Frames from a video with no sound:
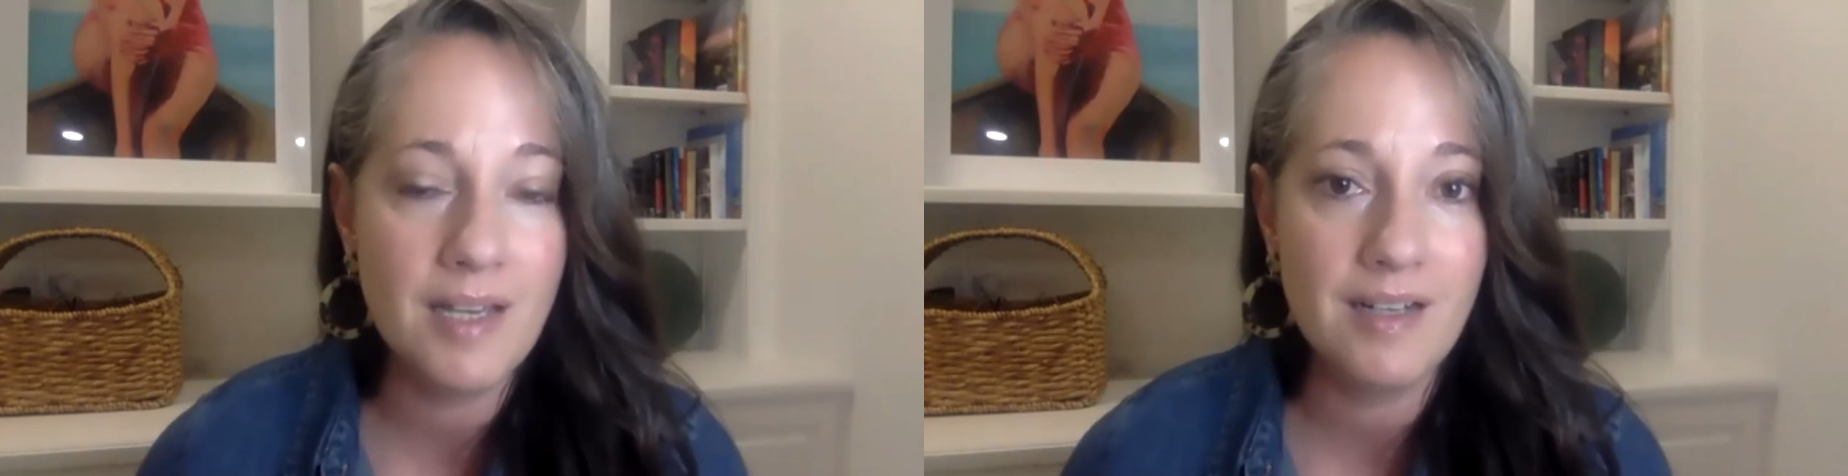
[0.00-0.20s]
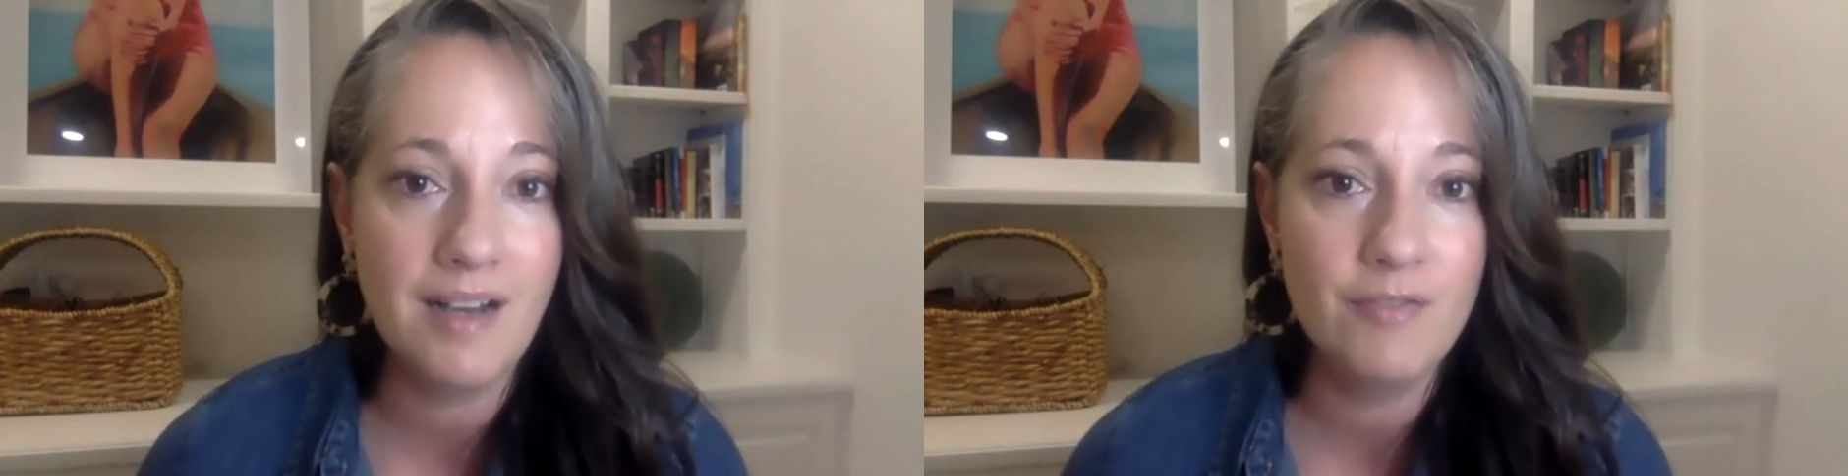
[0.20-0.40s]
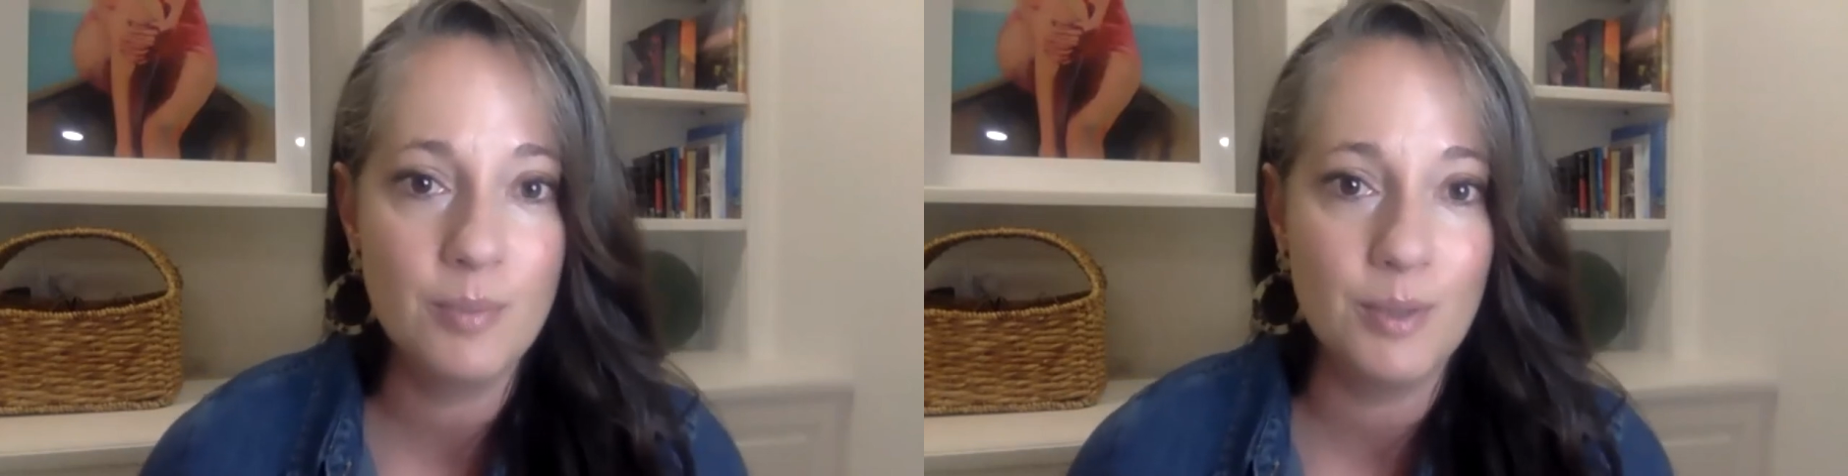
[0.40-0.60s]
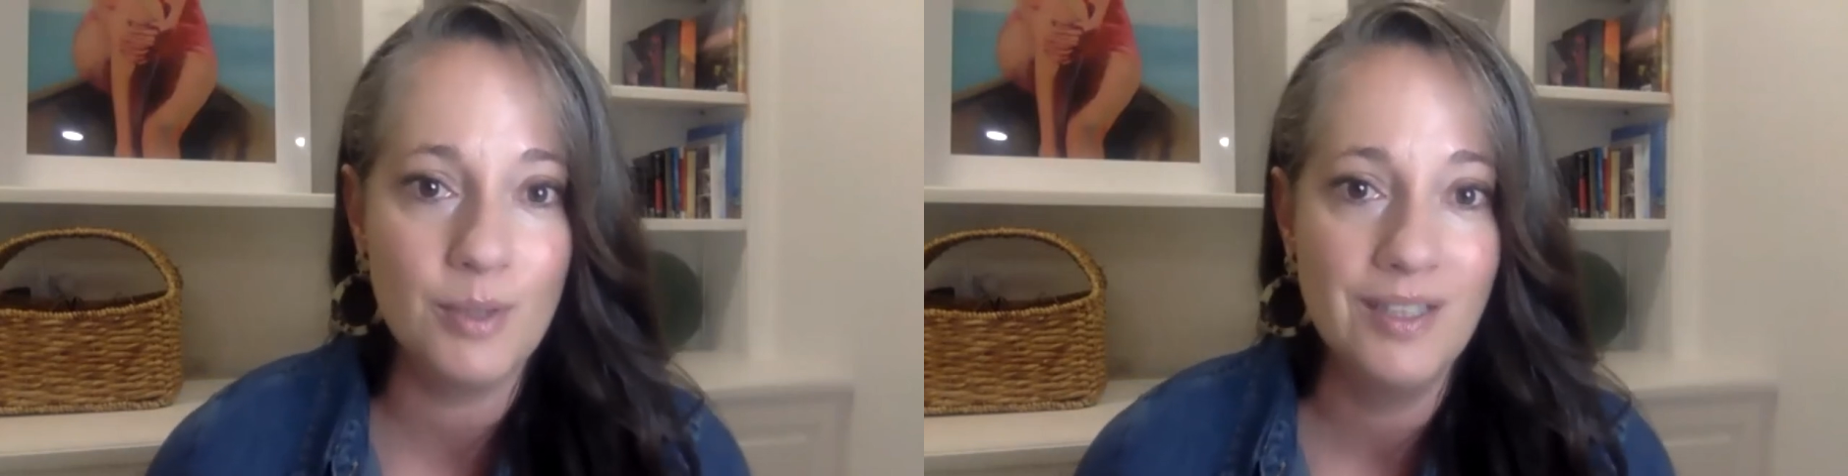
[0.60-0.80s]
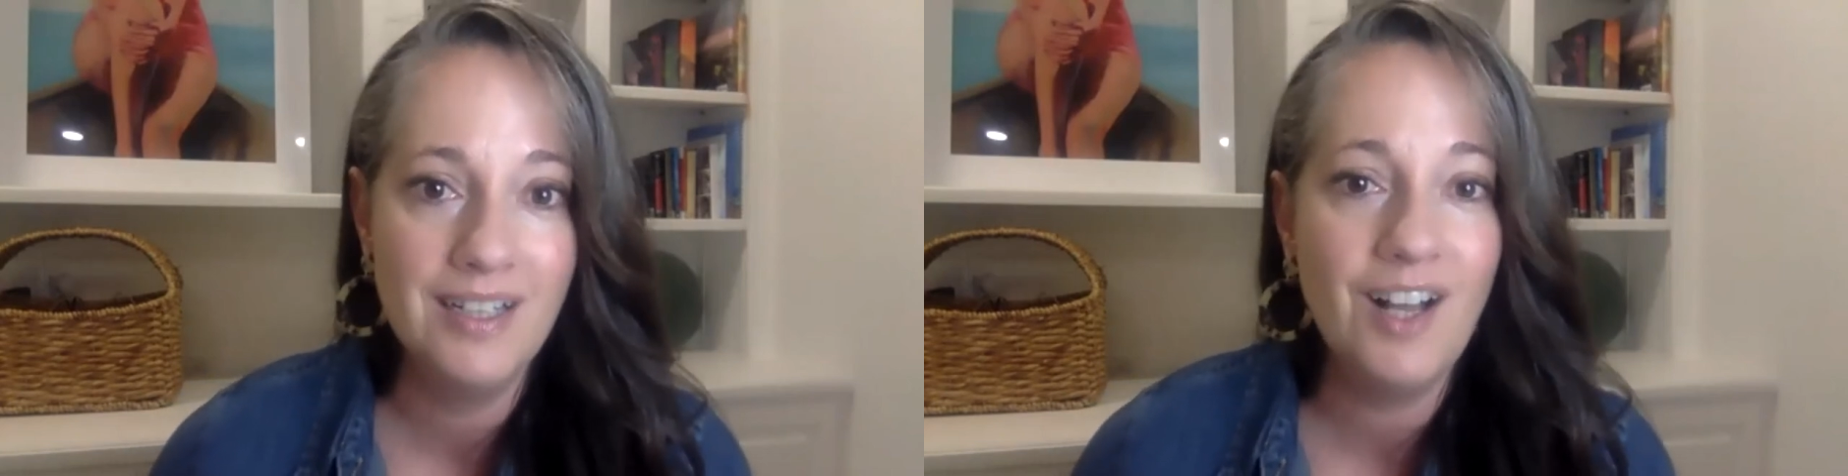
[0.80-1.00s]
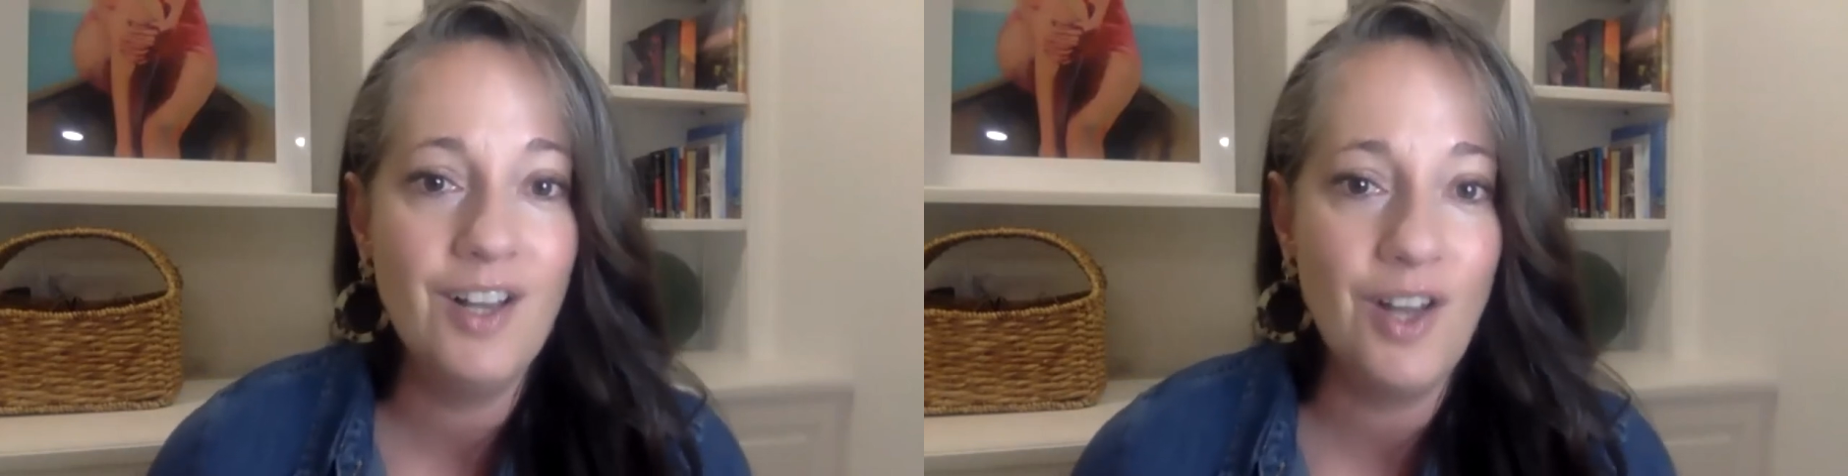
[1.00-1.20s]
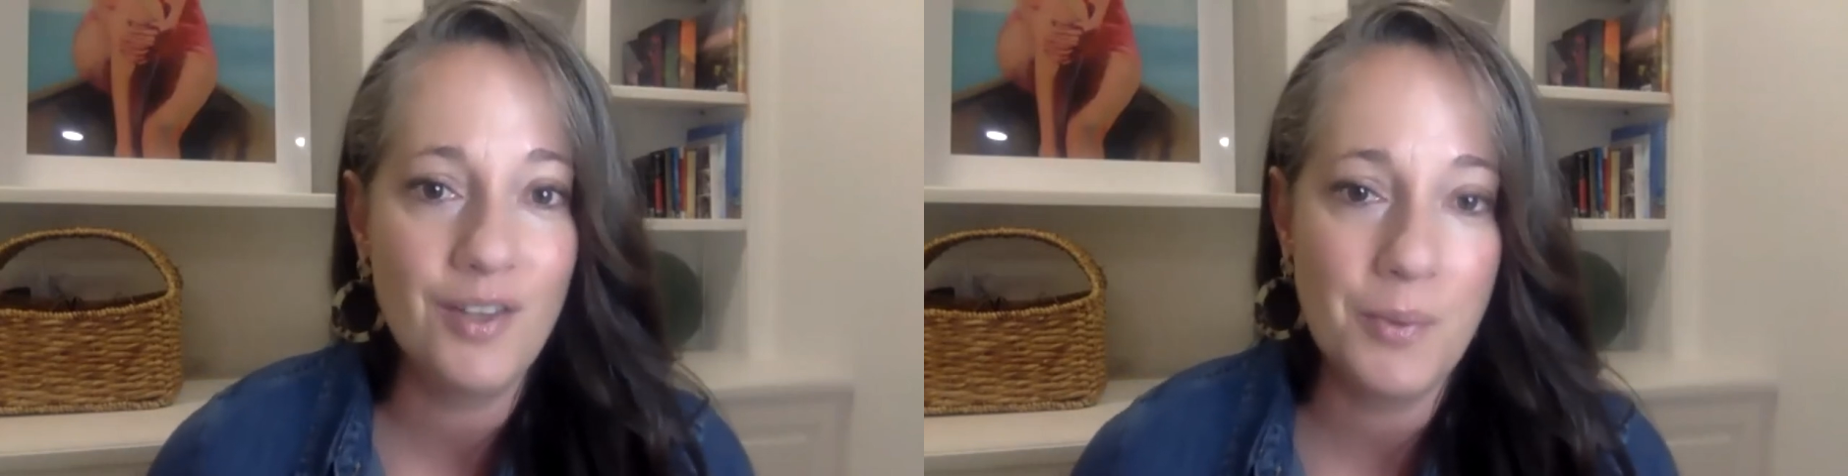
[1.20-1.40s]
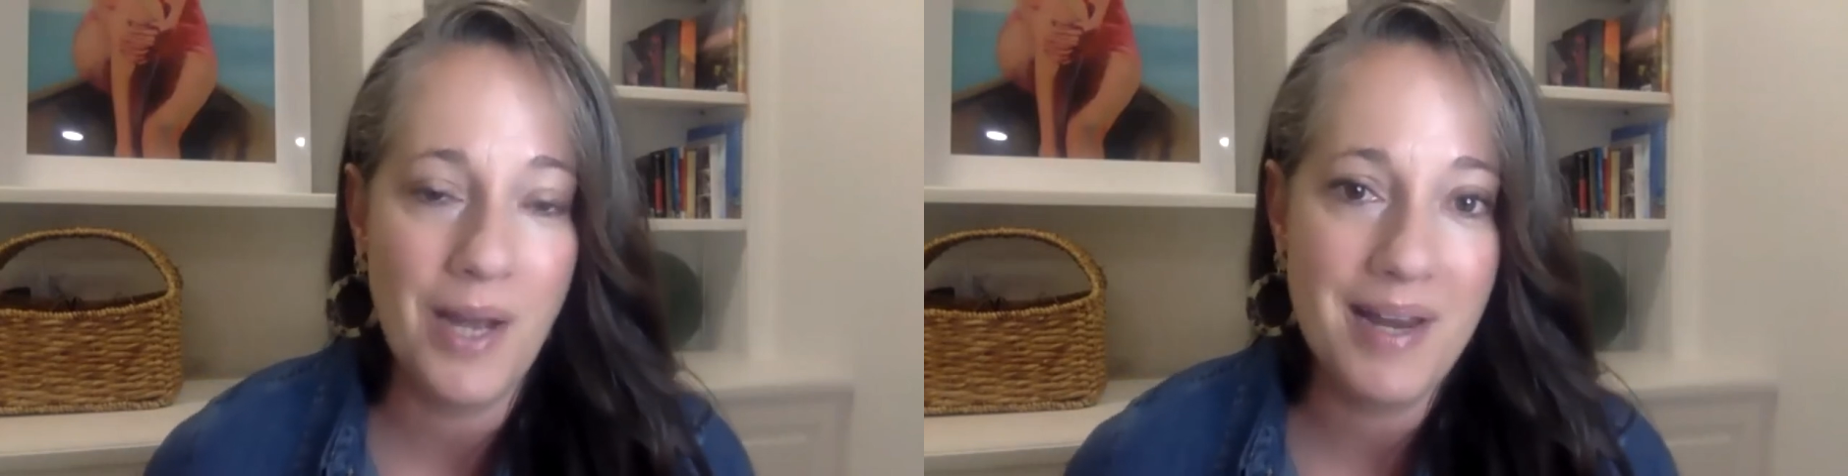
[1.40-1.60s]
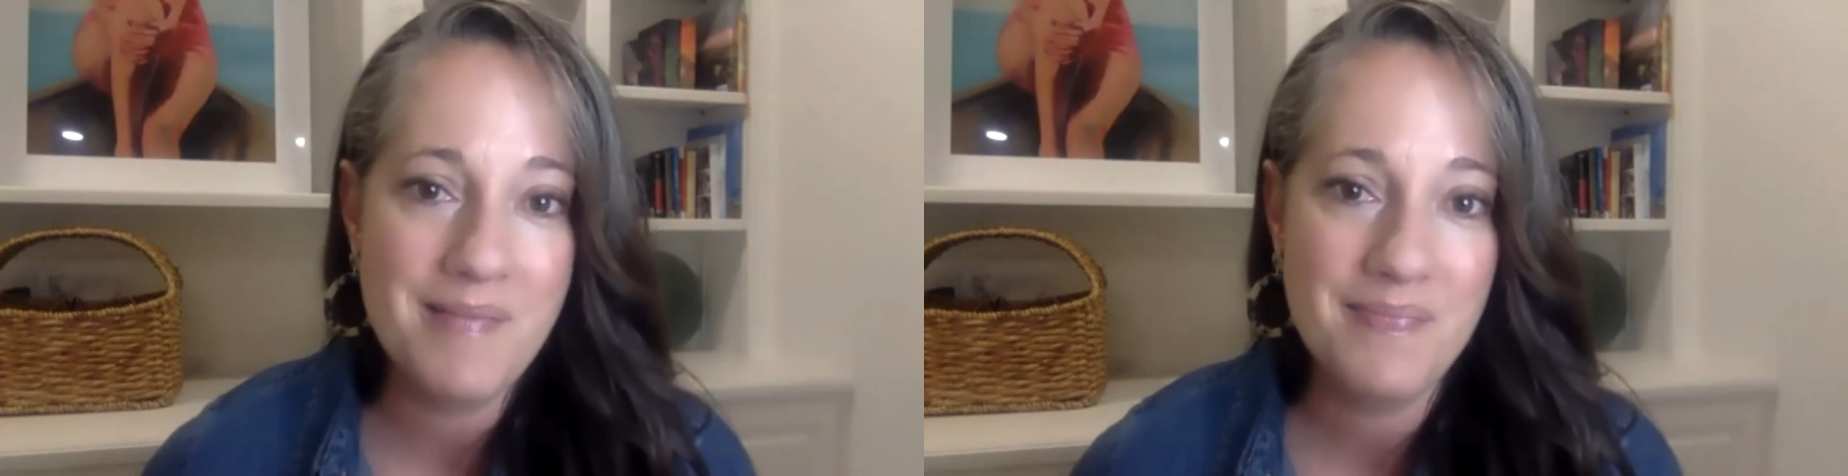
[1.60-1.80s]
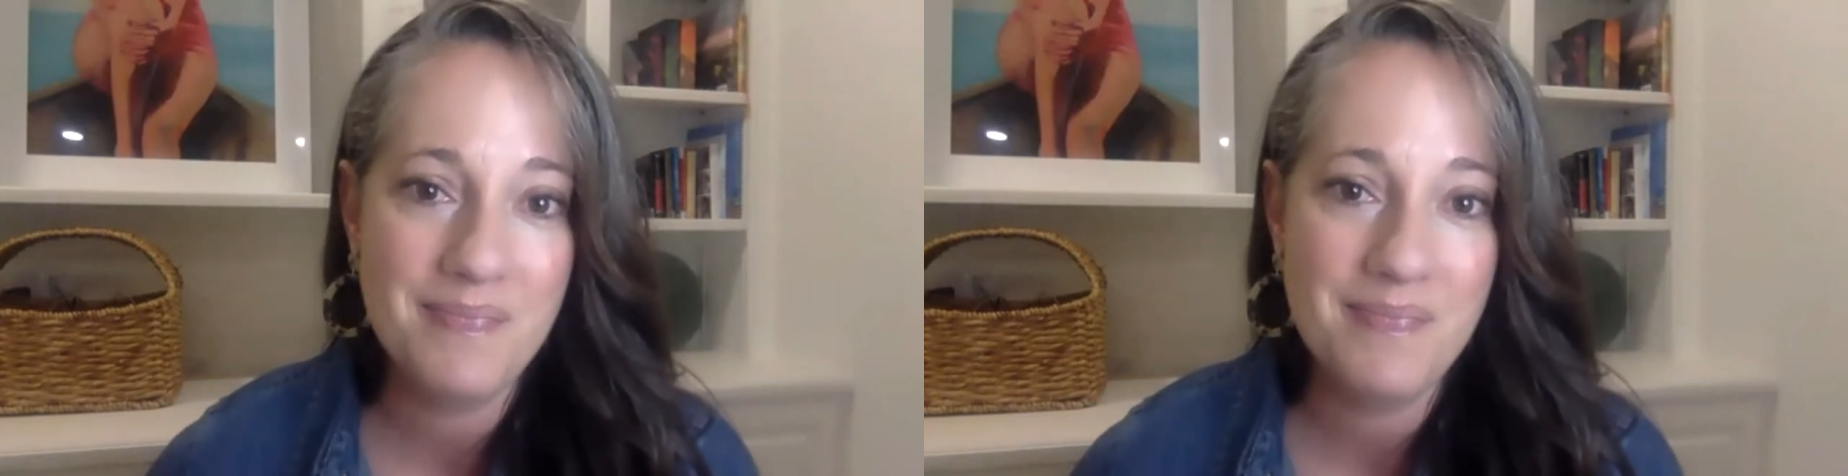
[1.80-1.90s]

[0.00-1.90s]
uncomfortable along the way.